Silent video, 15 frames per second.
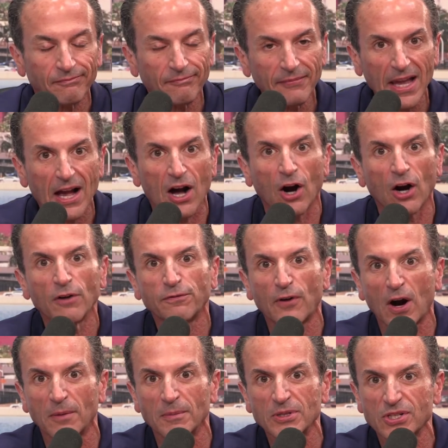our
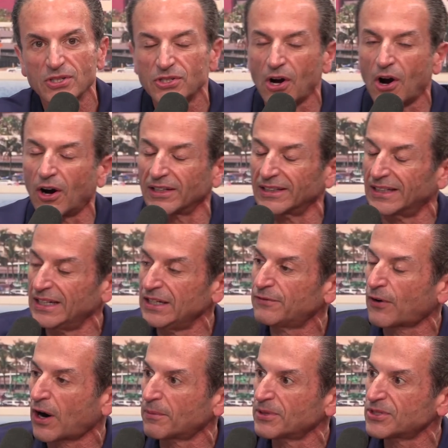pharmacist, our lead
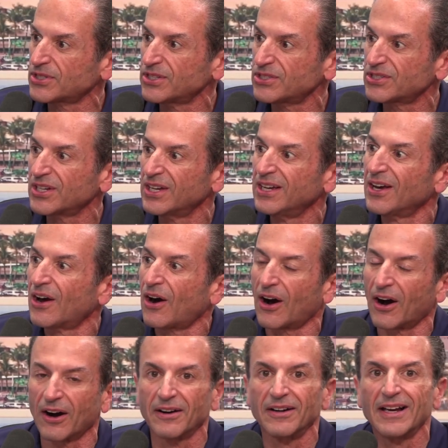pharmacist,
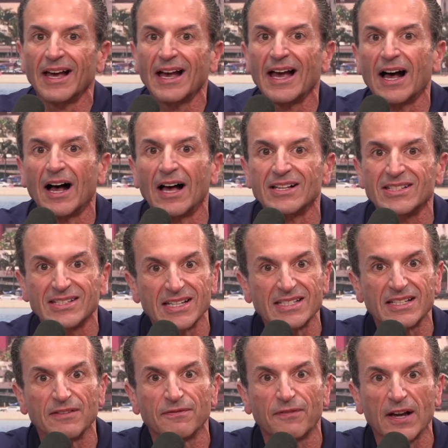our
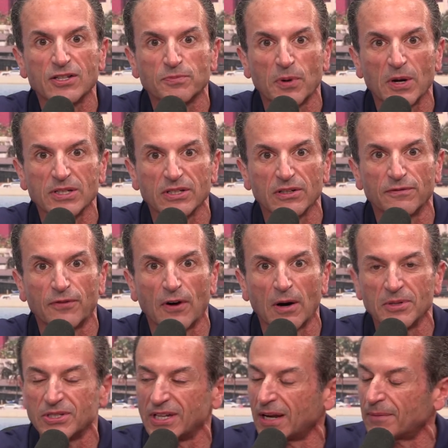assistant vice president of
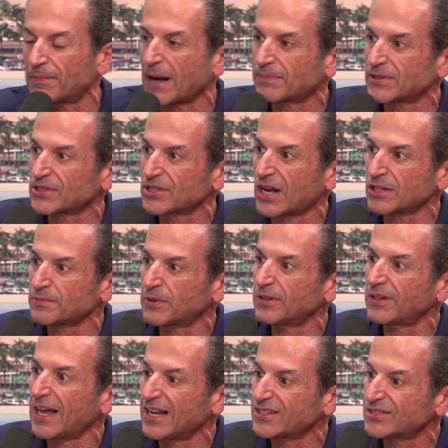pharmacy at Baptist
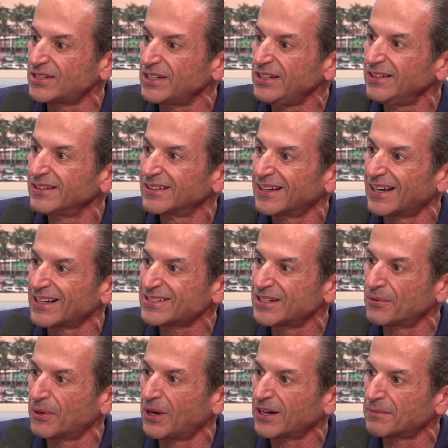Hospital, Esty. Esty,
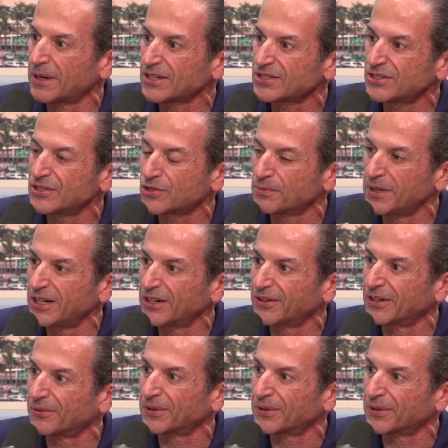welcome. Esty Trimino here with